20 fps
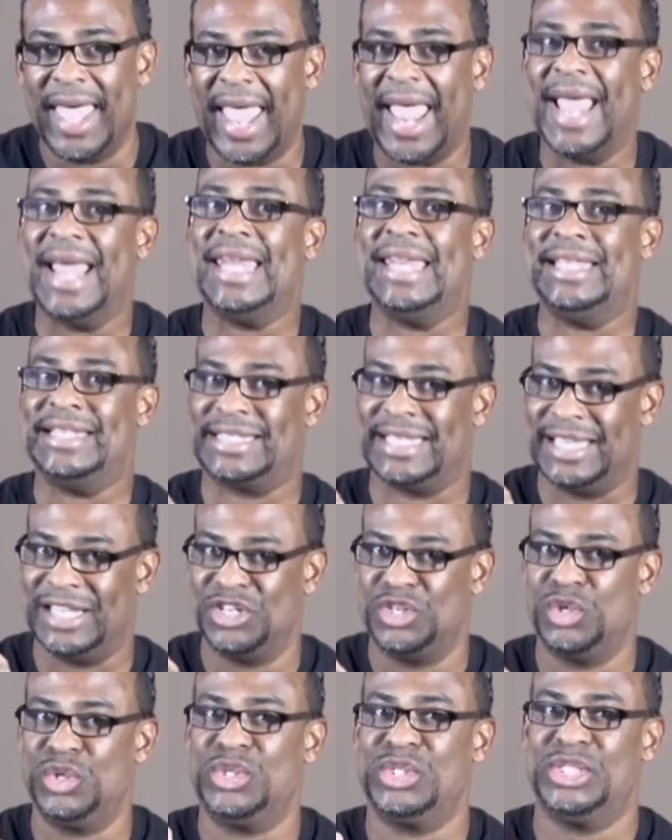and he's
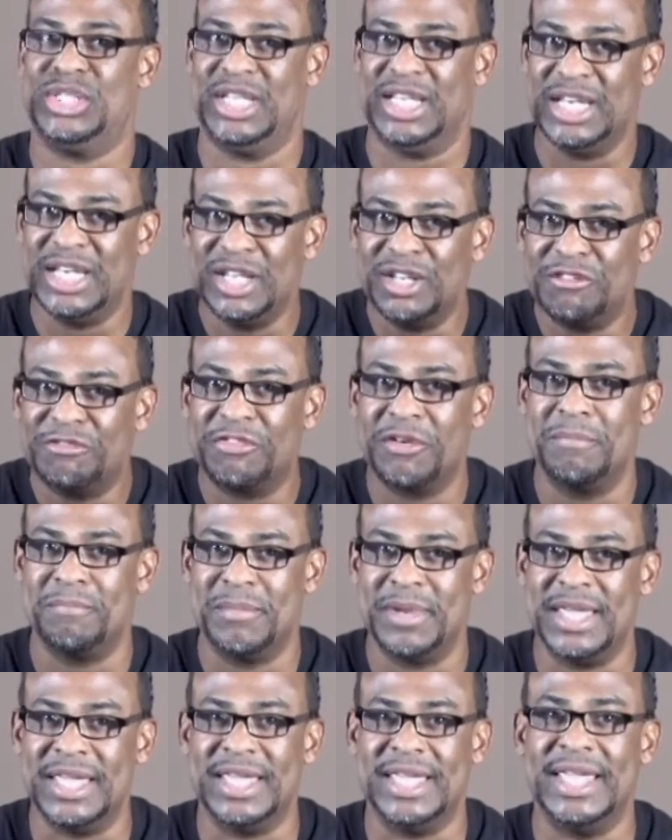interceding for
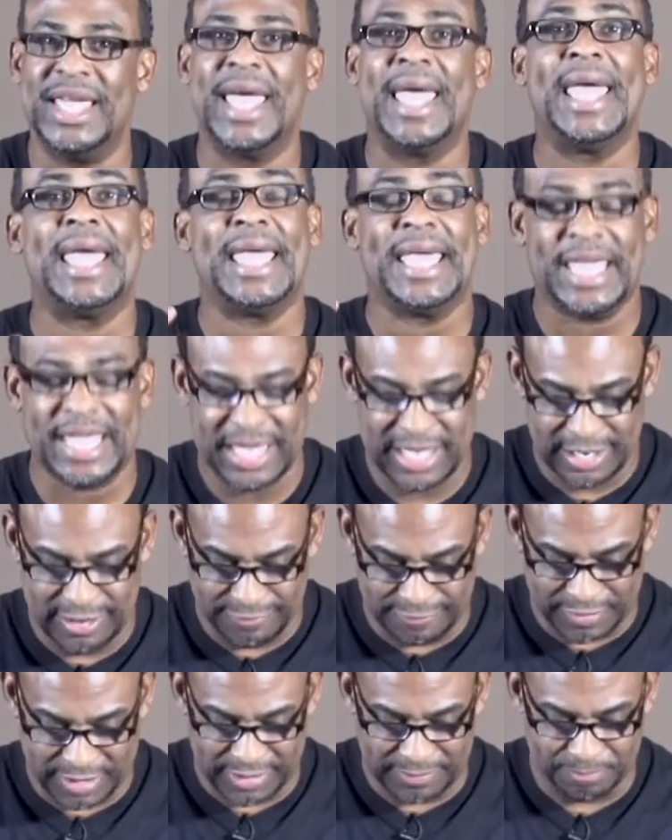me
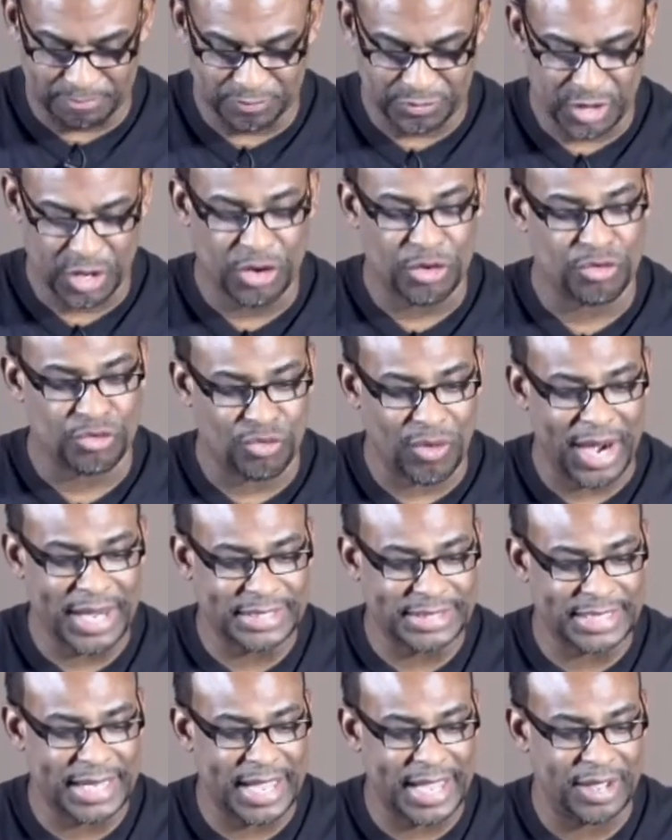even
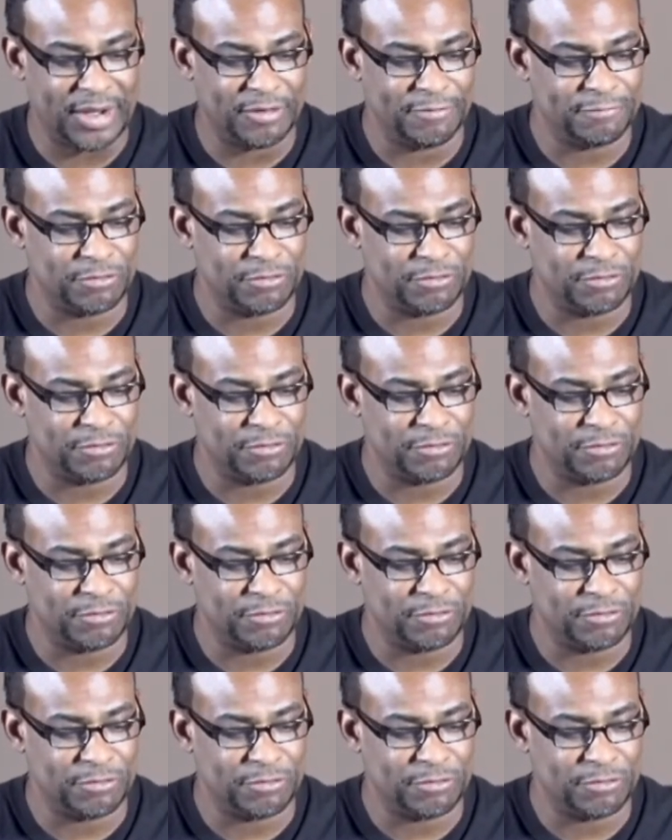right now.